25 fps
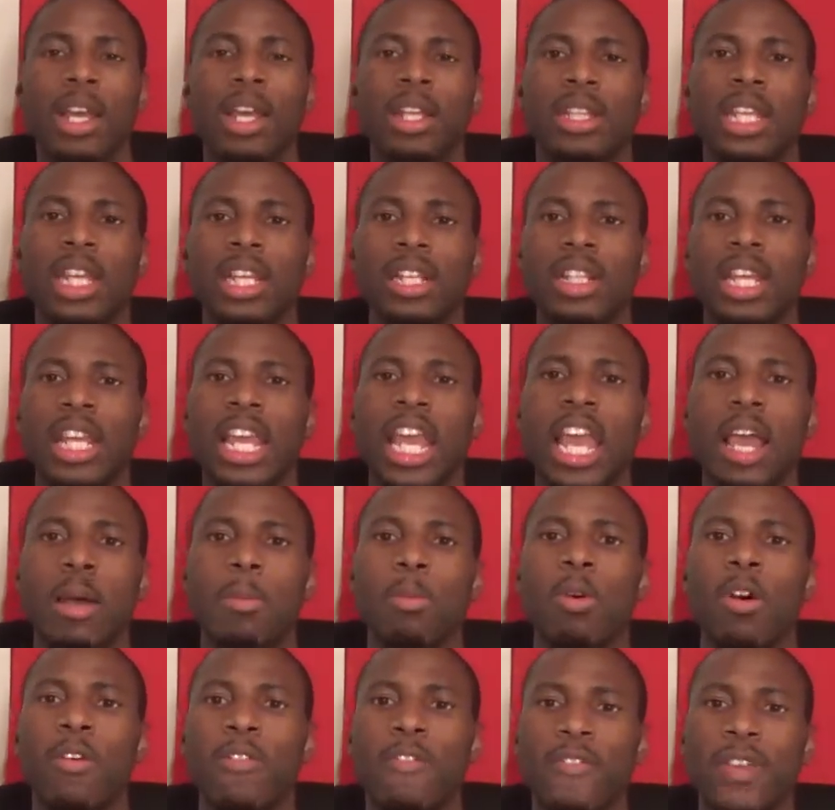They, they have
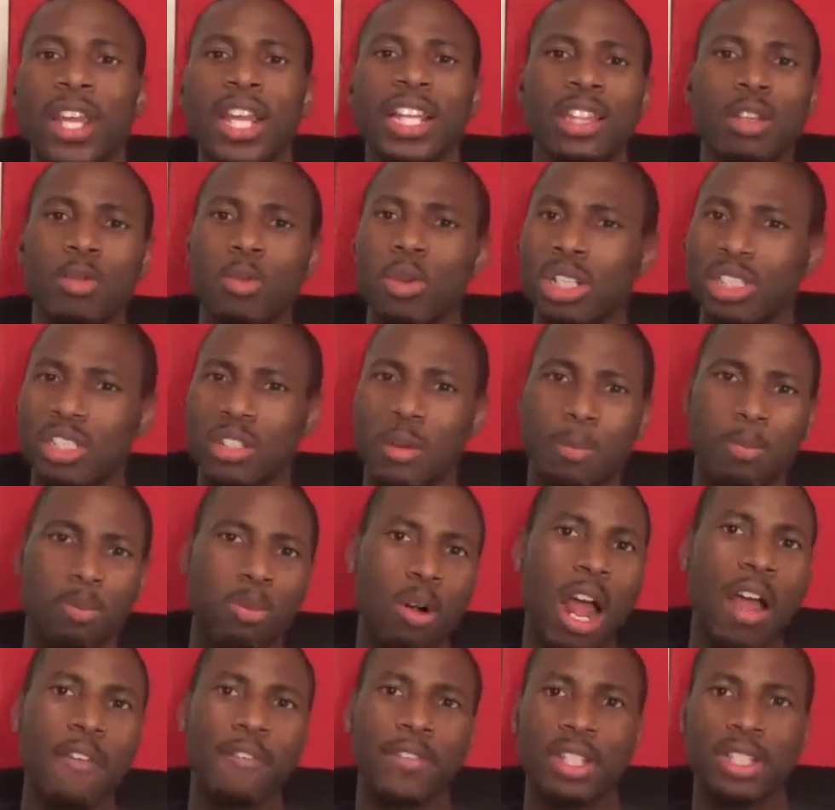more faith in what some
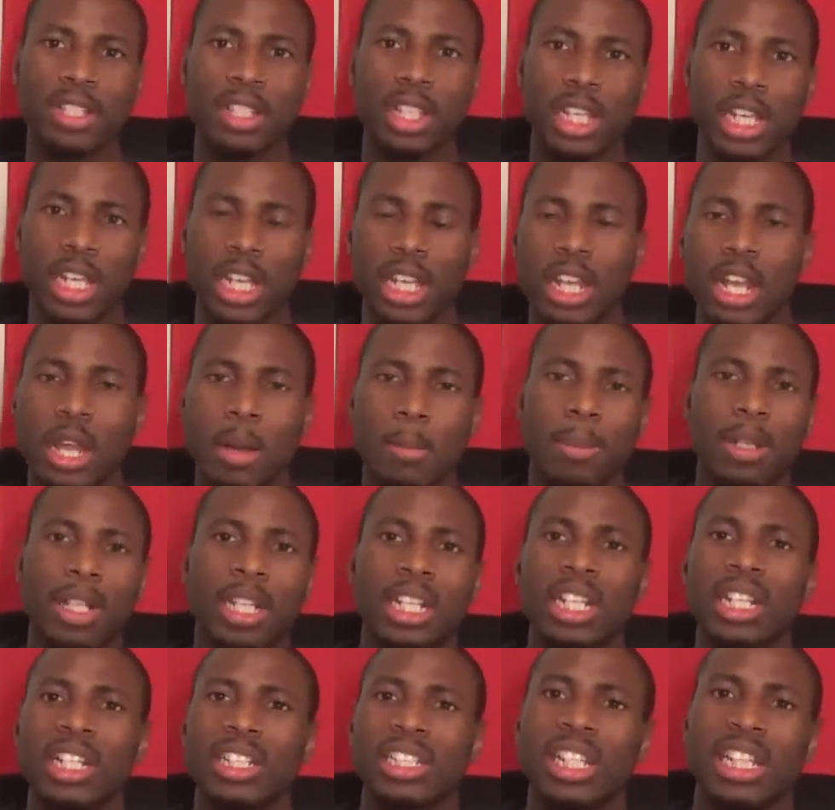prophet said, but
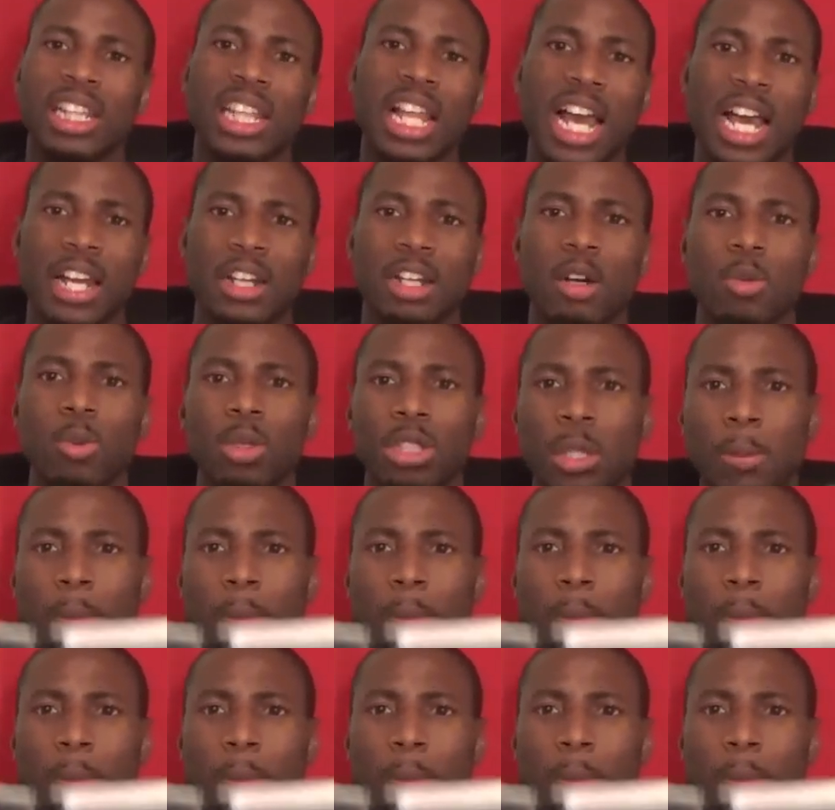it doesn't line up with the